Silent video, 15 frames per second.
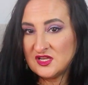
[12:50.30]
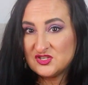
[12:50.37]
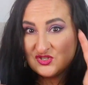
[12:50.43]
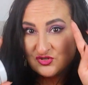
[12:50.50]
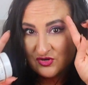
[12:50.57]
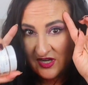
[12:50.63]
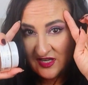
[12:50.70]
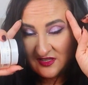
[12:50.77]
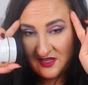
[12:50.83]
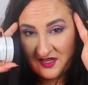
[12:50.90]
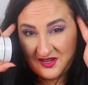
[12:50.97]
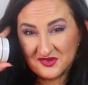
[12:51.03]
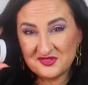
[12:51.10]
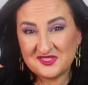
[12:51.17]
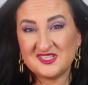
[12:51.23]
Try it
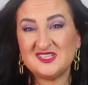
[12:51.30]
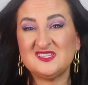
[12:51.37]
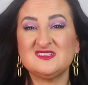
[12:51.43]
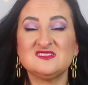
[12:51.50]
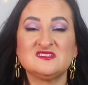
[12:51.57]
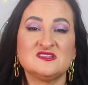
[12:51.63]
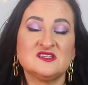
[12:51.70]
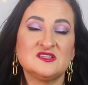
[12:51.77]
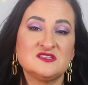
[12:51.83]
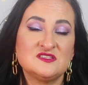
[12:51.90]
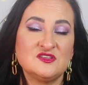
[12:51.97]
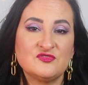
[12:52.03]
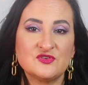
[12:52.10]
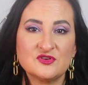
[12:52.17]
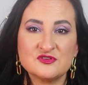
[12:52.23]
out and
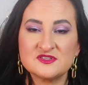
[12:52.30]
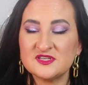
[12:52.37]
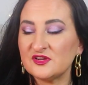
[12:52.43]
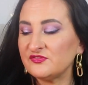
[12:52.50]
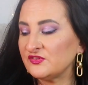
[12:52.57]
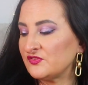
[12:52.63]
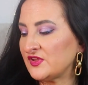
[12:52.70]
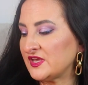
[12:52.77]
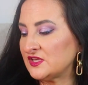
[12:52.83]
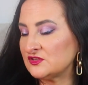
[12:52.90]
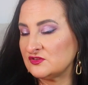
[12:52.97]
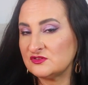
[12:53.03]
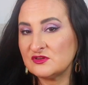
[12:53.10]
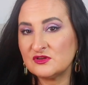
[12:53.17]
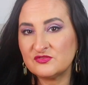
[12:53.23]
see for yourself if you like it
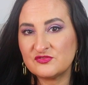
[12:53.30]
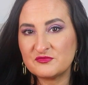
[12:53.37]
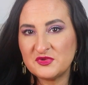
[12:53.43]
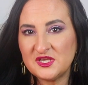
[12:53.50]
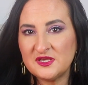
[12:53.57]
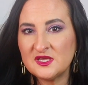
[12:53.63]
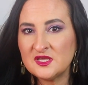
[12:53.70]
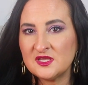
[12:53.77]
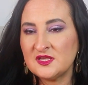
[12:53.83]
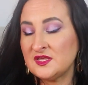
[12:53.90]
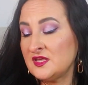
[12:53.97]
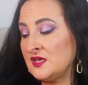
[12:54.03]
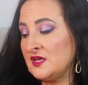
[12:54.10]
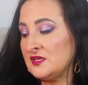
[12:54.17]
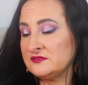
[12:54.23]
or not. For me,
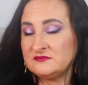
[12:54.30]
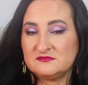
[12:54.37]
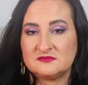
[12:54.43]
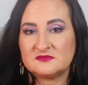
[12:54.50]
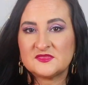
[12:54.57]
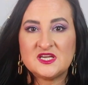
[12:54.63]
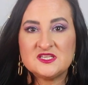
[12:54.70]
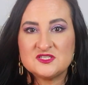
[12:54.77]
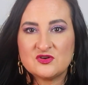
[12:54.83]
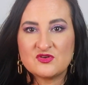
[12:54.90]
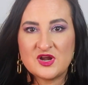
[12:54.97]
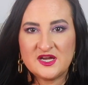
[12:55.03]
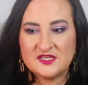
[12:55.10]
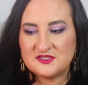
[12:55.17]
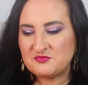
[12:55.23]
it's
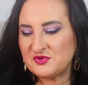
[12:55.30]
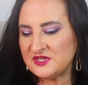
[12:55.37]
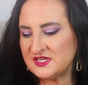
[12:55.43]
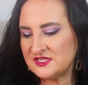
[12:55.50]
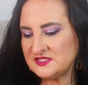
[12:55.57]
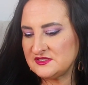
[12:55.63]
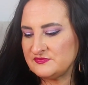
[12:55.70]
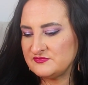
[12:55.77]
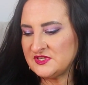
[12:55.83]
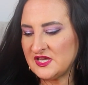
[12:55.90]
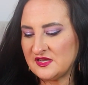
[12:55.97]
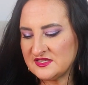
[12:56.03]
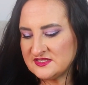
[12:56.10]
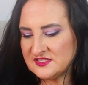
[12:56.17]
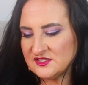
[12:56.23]
alright. But yeah,
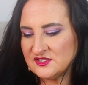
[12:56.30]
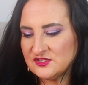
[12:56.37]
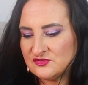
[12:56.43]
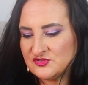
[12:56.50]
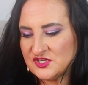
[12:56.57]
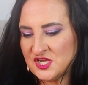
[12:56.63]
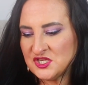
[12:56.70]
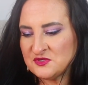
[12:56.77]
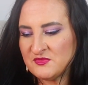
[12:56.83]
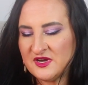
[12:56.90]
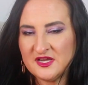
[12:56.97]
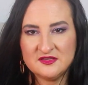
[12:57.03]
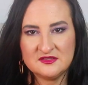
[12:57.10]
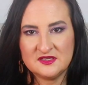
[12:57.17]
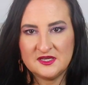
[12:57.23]
I still didn't change
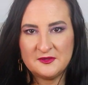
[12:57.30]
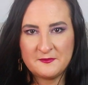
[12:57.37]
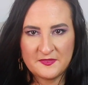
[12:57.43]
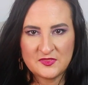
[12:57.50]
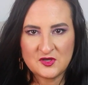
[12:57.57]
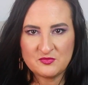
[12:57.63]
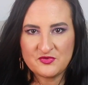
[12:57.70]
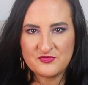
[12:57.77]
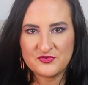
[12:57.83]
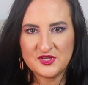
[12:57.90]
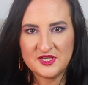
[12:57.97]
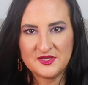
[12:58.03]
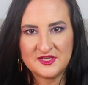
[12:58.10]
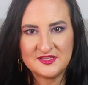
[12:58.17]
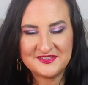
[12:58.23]
my top
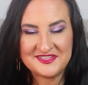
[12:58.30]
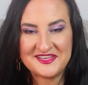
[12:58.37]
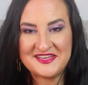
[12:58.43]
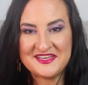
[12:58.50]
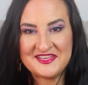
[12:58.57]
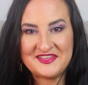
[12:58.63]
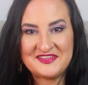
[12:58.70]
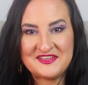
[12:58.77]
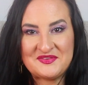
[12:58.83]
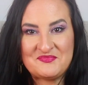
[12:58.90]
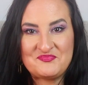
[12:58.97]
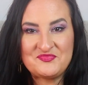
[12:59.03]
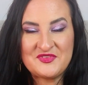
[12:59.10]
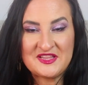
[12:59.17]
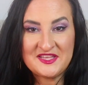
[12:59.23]
three in the
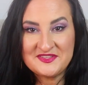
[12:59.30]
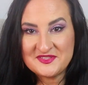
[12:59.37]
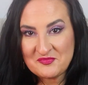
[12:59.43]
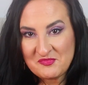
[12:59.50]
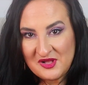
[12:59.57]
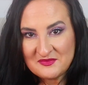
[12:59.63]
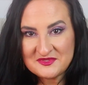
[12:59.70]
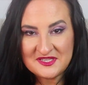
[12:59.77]
cleansing balms